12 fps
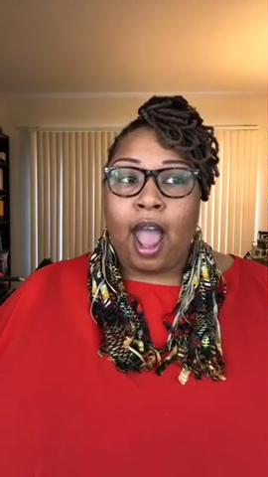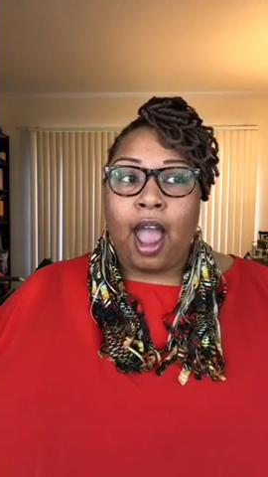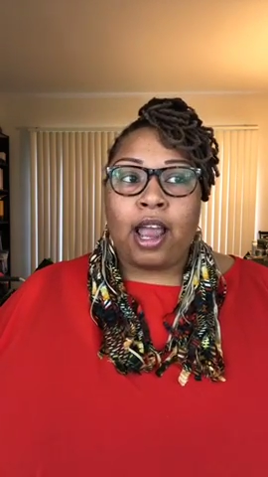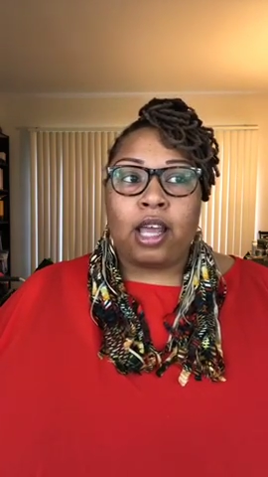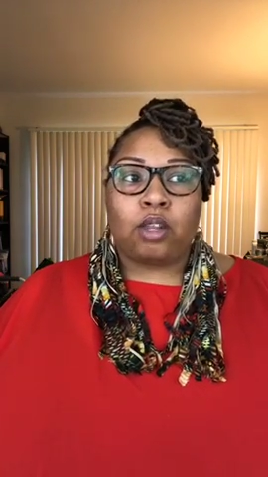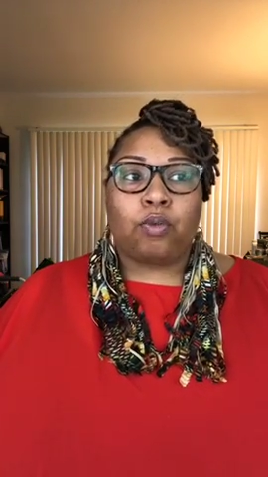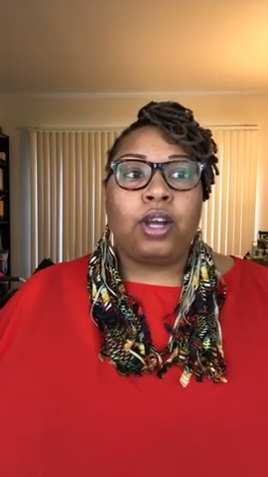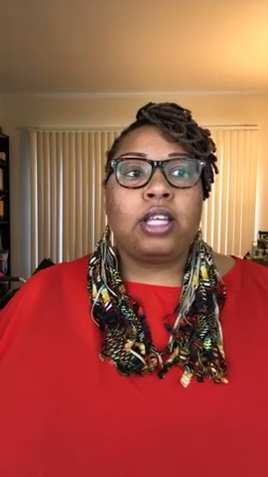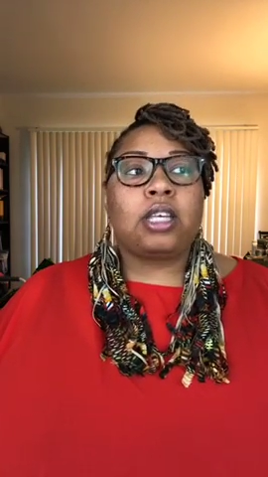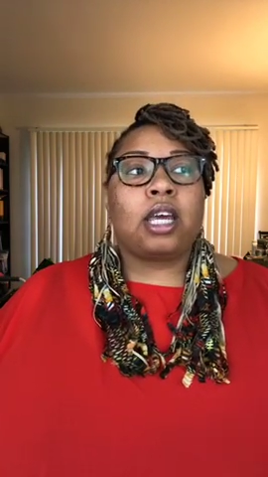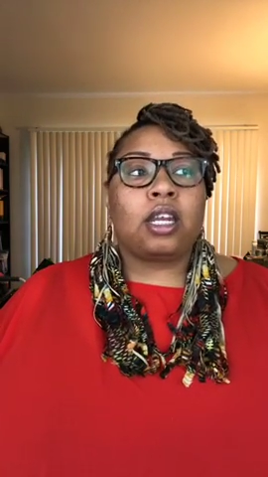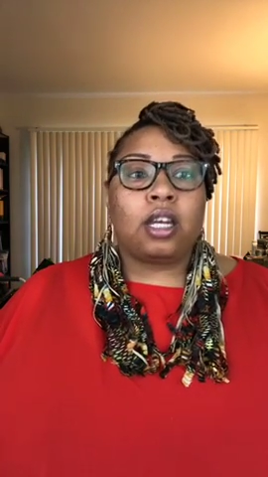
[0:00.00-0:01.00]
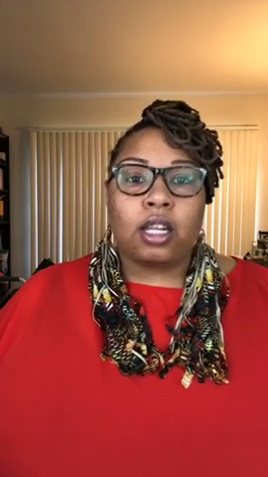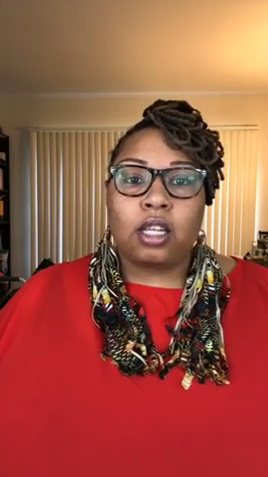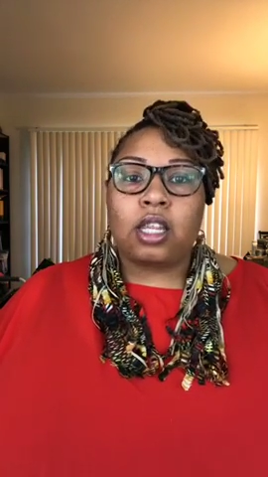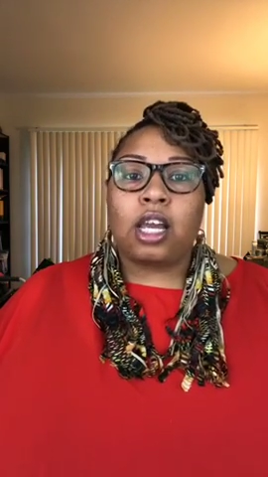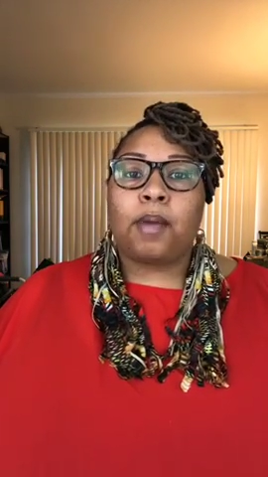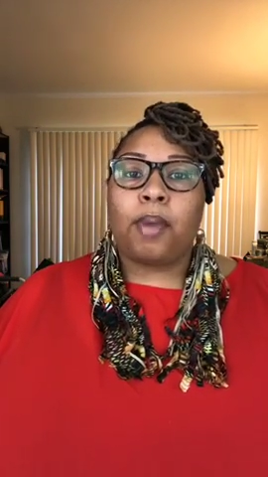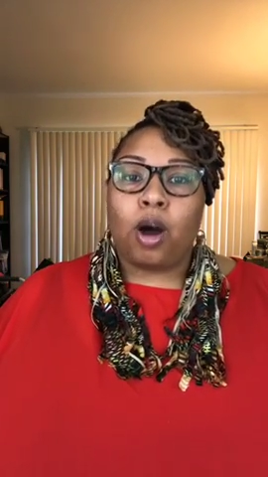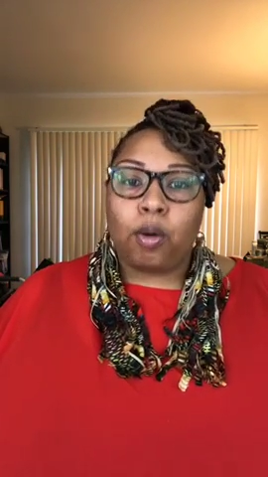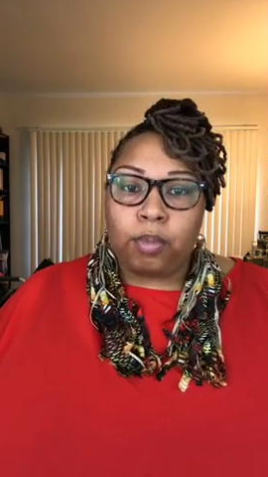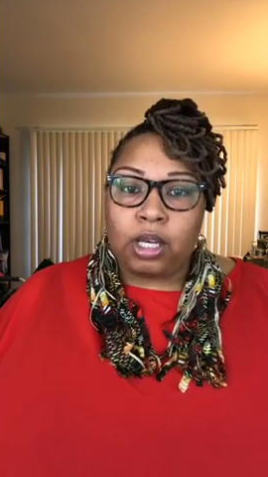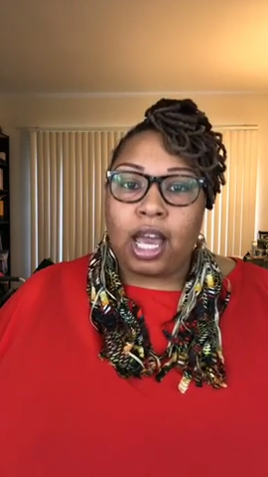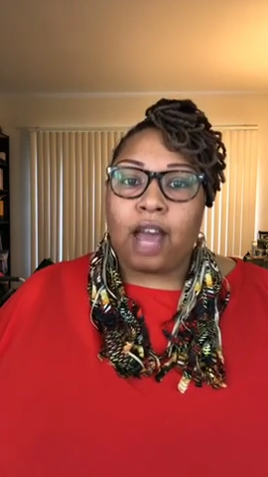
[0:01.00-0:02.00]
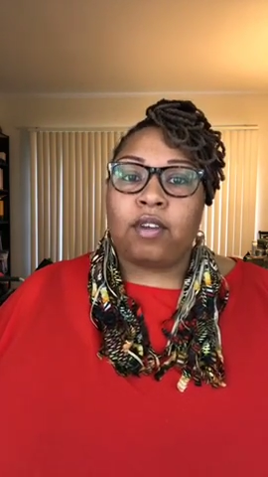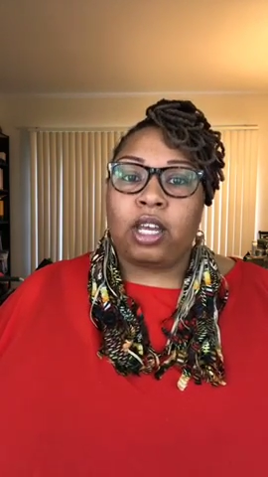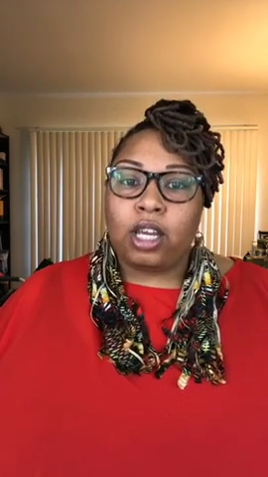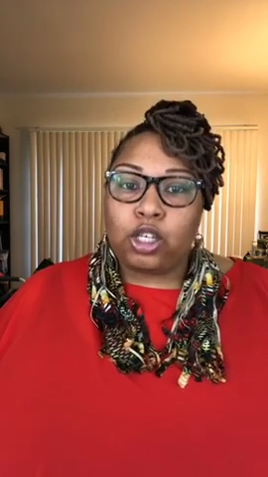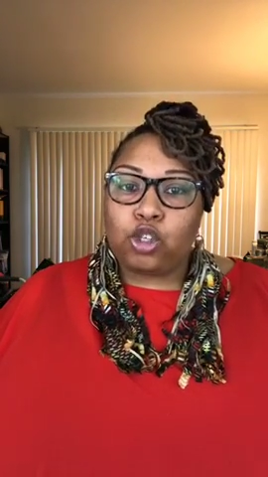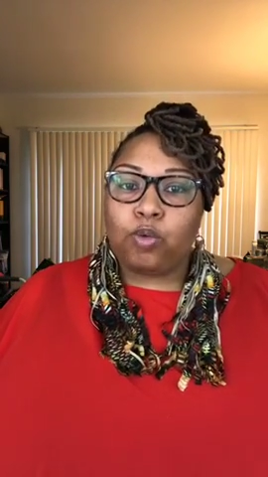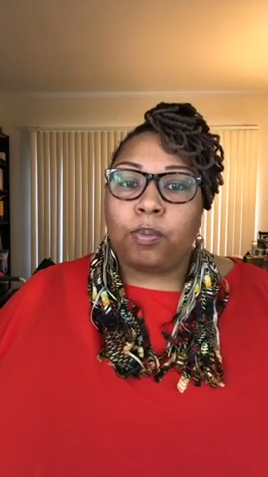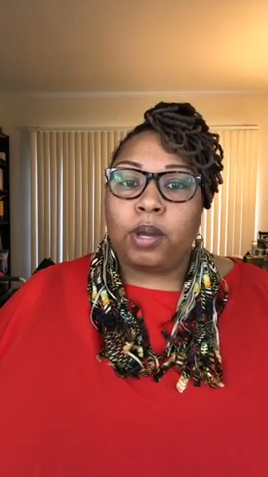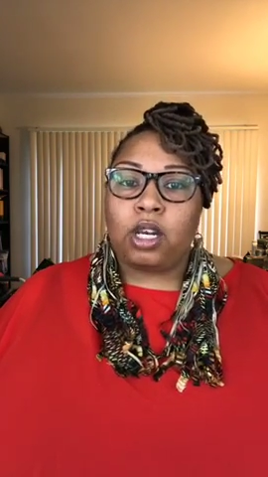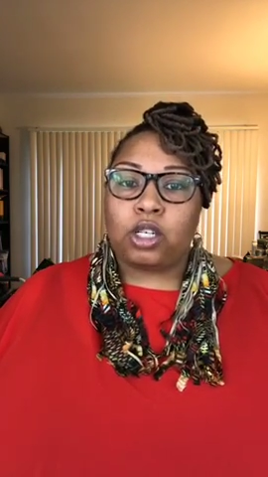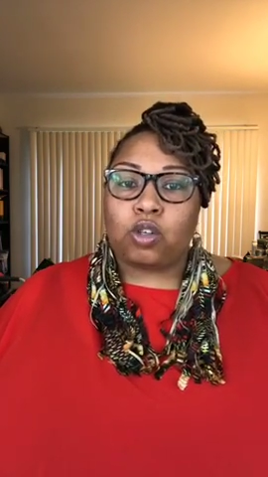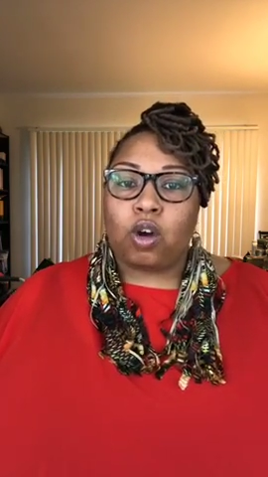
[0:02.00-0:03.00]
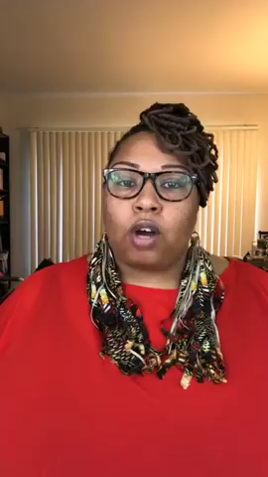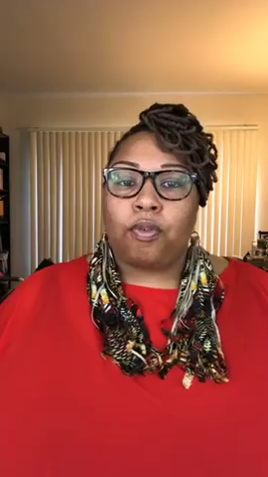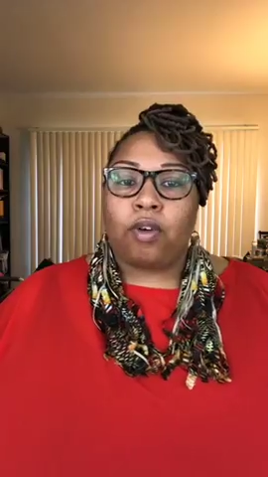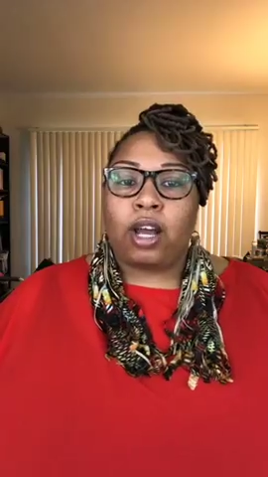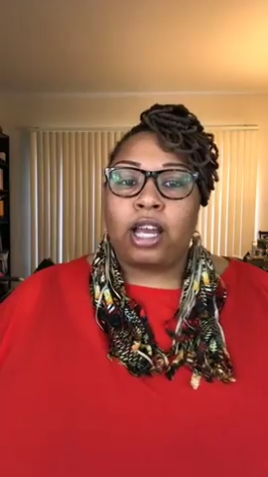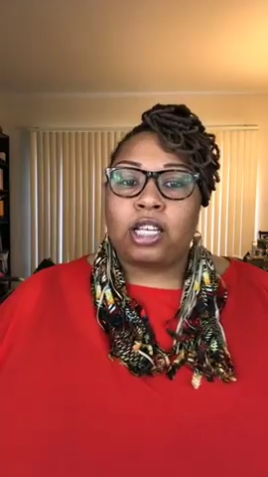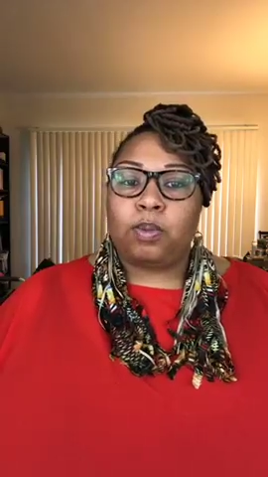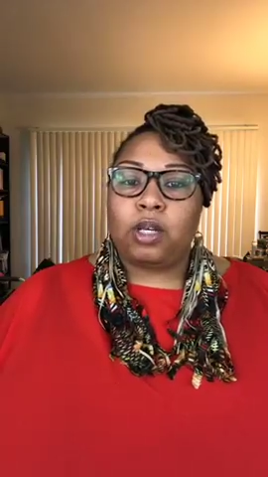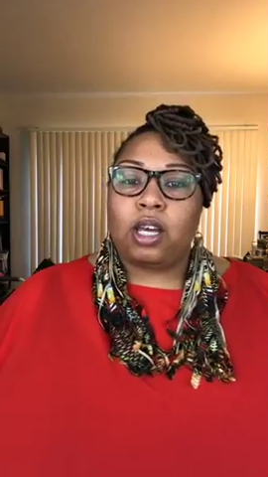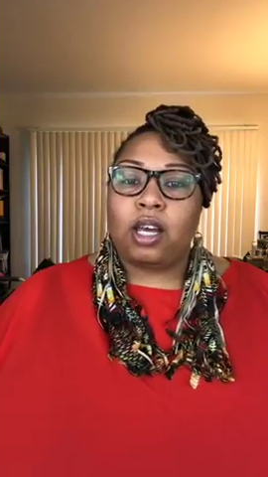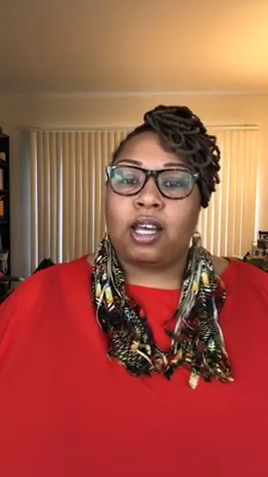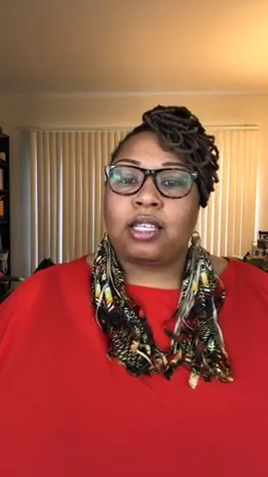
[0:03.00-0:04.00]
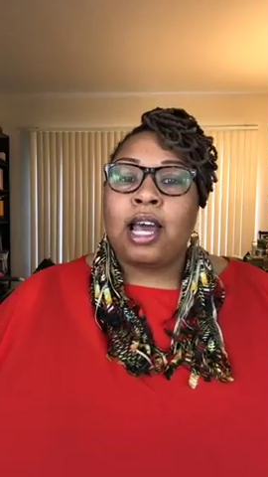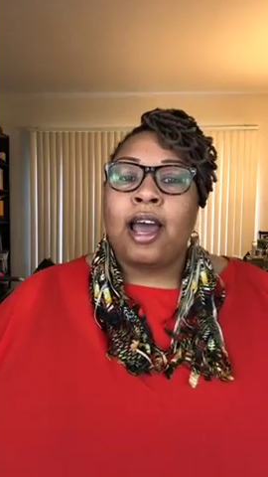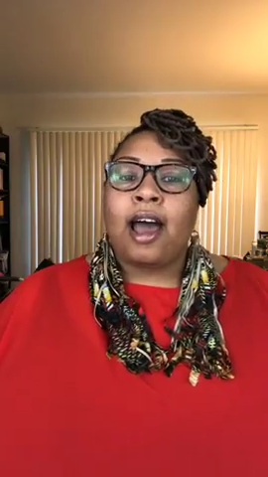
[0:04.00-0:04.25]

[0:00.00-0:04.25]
And the reason, and another thing about me having an issue with being a strong friend is because